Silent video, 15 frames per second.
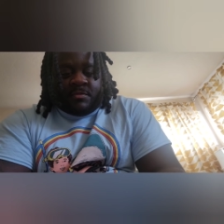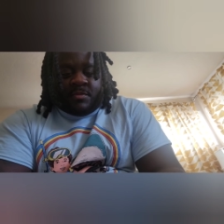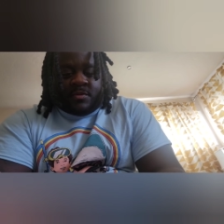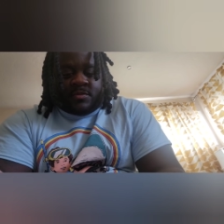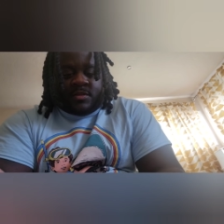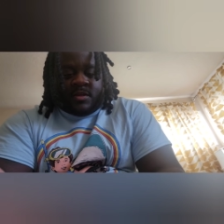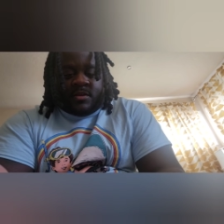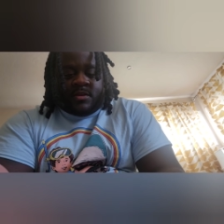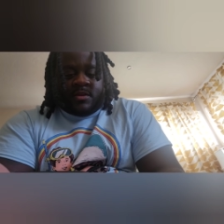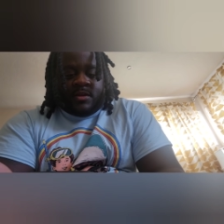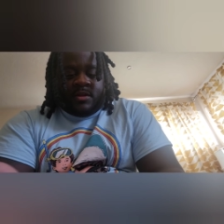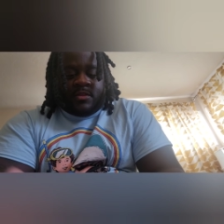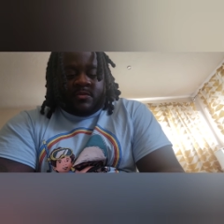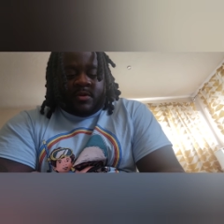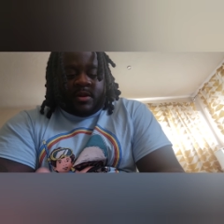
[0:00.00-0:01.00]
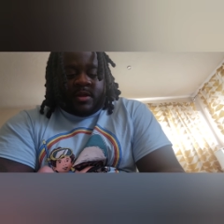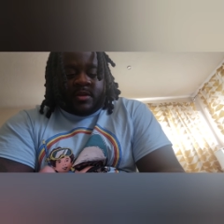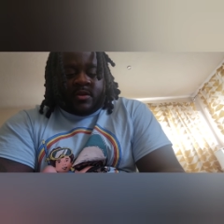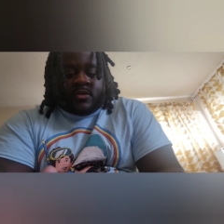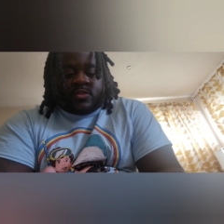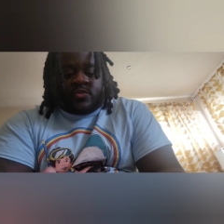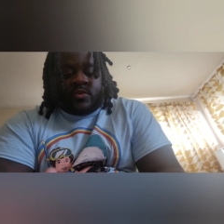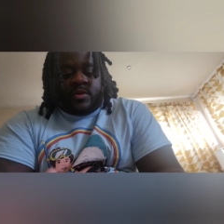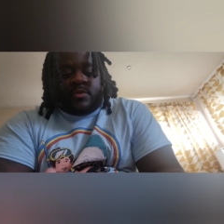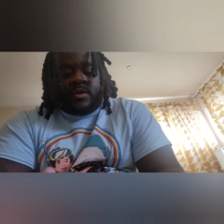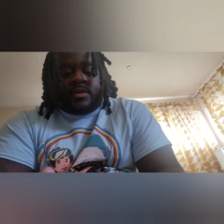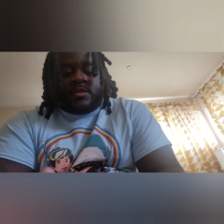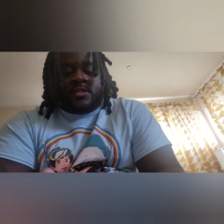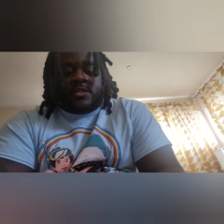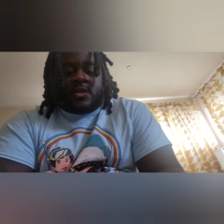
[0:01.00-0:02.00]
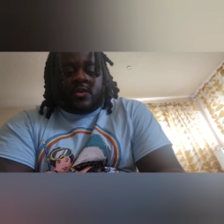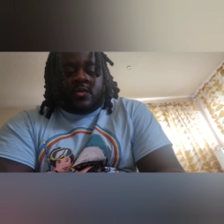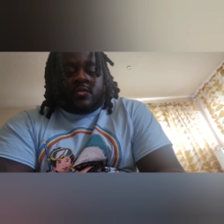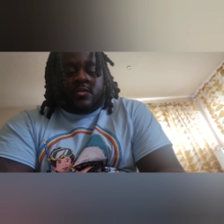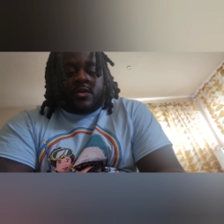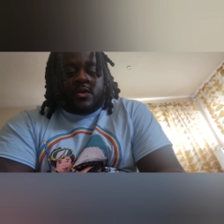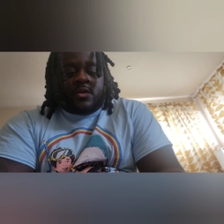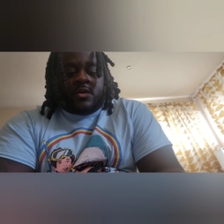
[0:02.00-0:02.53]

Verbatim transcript: Motown. Either way they go. Twenty one years old.